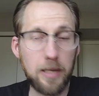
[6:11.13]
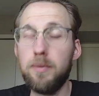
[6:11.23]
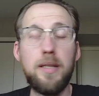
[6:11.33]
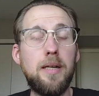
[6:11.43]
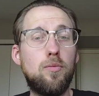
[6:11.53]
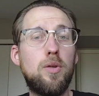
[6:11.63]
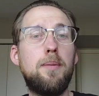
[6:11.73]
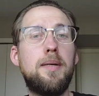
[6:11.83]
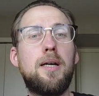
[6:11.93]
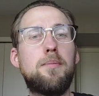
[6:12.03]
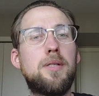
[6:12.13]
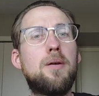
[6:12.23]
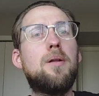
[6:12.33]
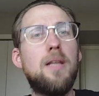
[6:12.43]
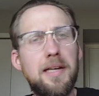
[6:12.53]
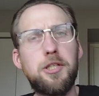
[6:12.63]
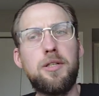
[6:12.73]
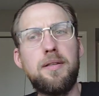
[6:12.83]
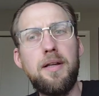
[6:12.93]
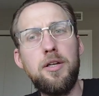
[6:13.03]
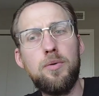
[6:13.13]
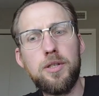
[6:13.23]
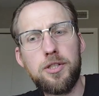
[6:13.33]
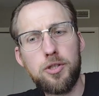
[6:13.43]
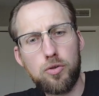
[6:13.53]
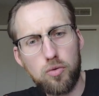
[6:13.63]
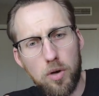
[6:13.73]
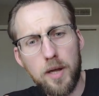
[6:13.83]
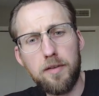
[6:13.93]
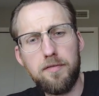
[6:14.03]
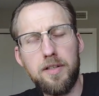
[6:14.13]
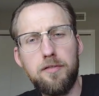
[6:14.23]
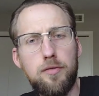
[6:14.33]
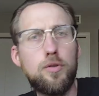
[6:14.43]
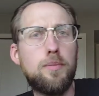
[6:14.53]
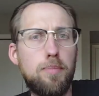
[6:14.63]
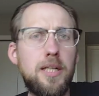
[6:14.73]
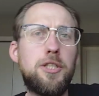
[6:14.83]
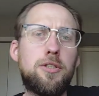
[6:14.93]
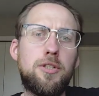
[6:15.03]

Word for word: Well, then it really becomes a collection, and then you are striving for completion.